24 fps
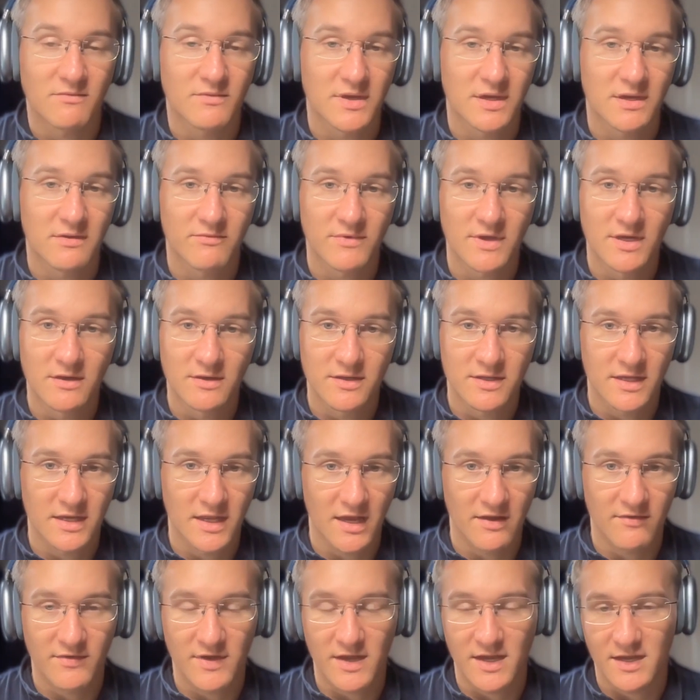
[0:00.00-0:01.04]
We looked at
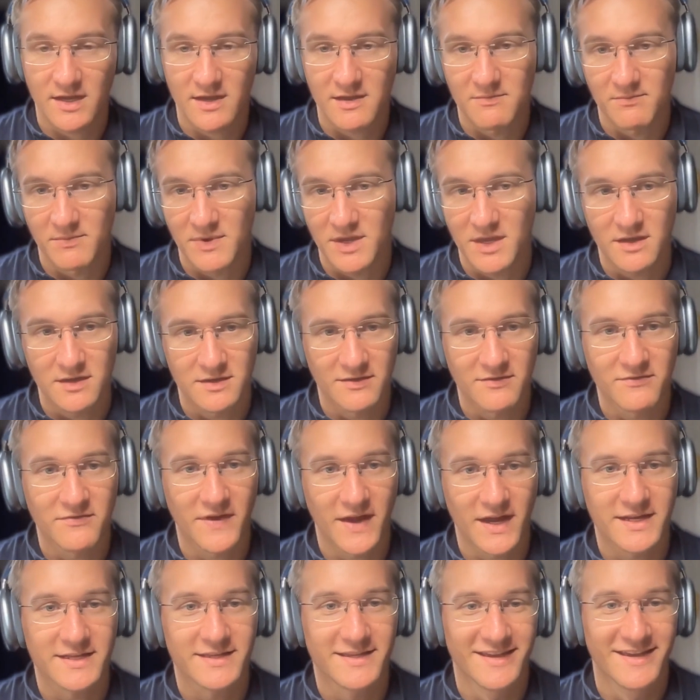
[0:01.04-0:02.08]
every A and B, and in
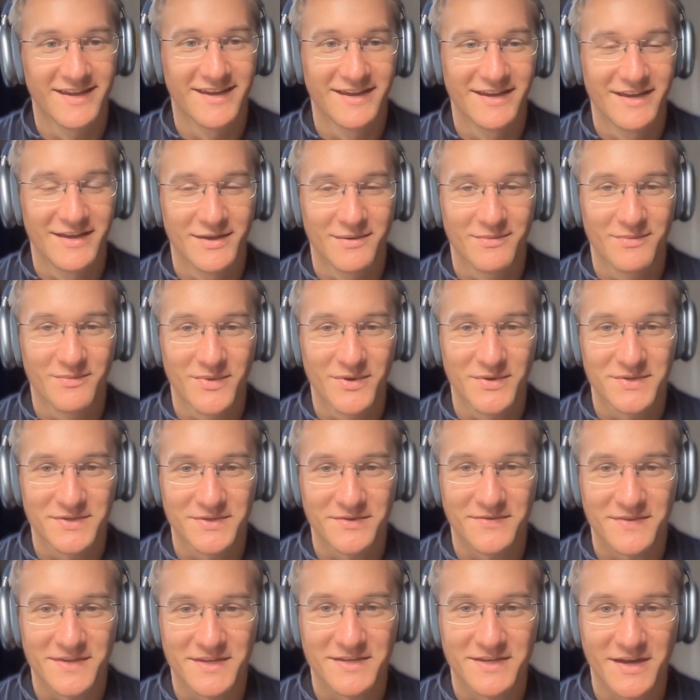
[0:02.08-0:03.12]
fact,
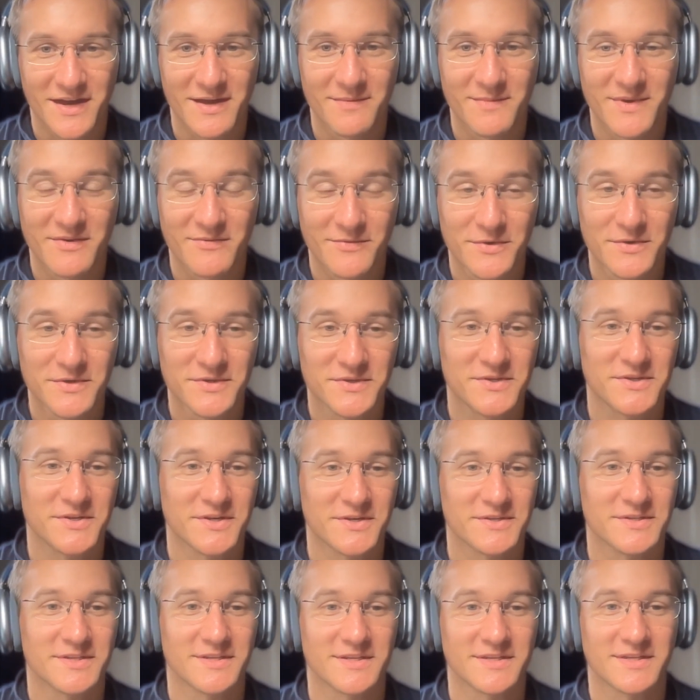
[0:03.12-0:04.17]
most of the time it was
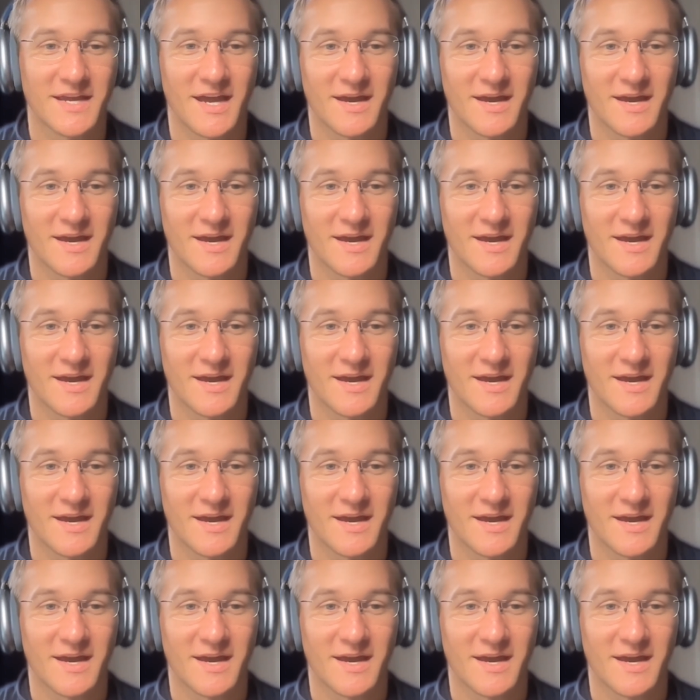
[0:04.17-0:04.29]
just as